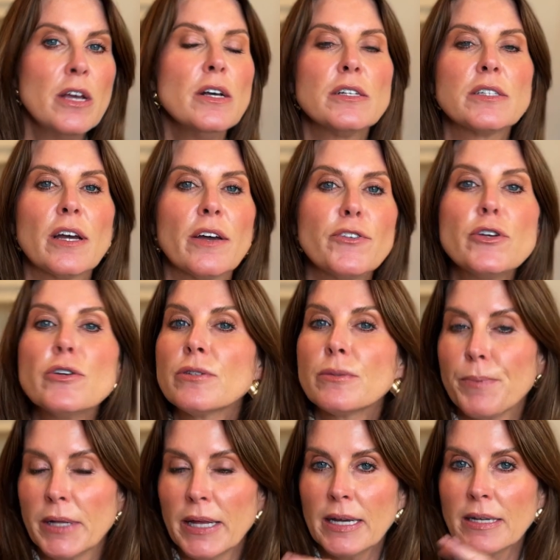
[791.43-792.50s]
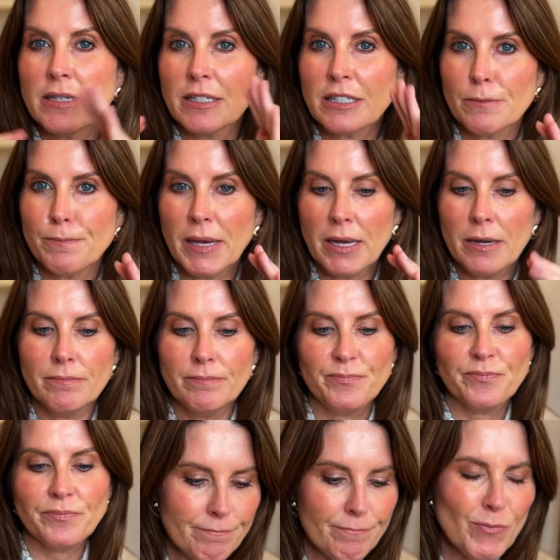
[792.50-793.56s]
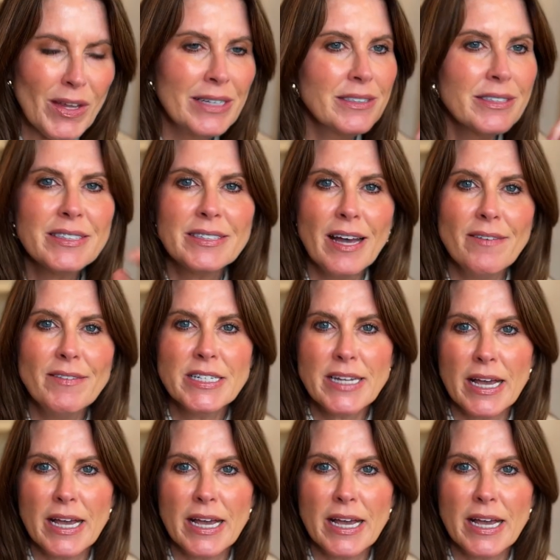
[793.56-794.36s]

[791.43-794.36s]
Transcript: So if you plan to spend 7